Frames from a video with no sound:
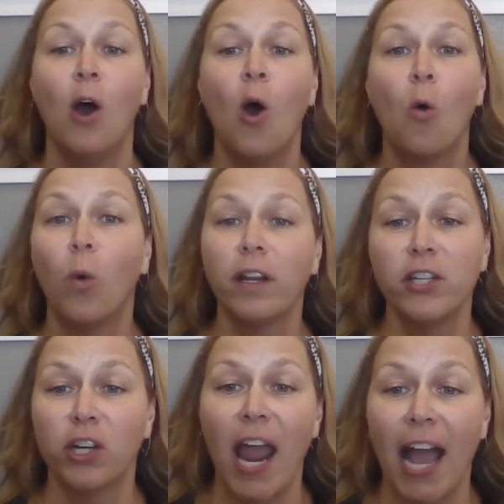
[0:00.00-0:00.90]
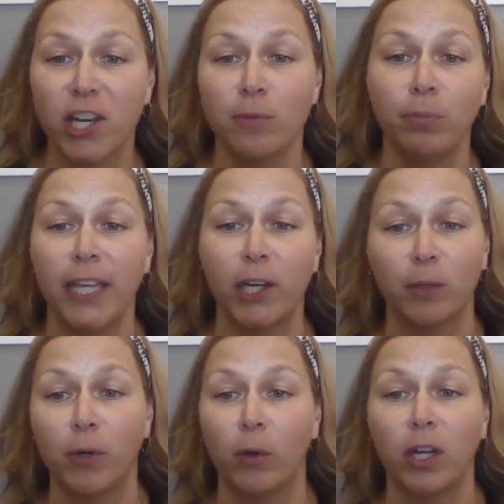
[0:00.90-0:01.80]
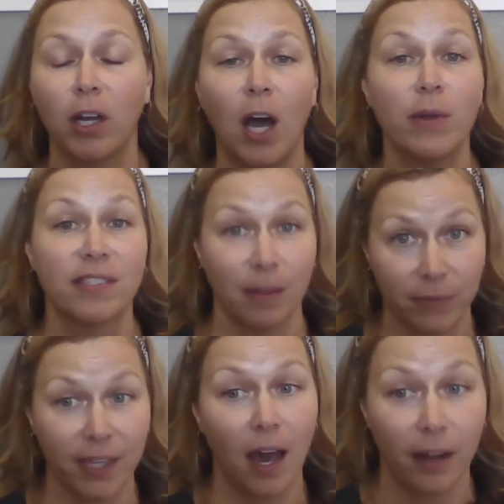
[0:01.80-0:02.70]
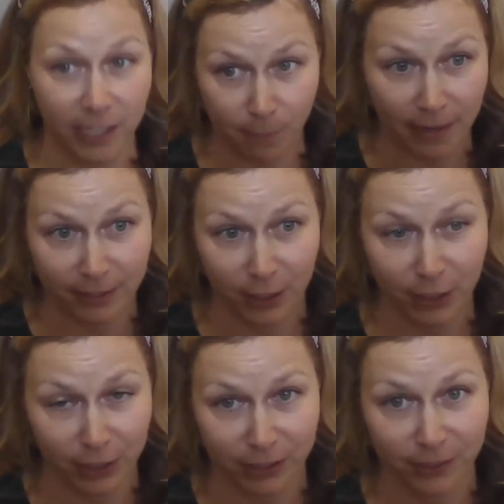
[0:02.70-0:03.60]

What is your action plan or protocol when something unexpected occurs?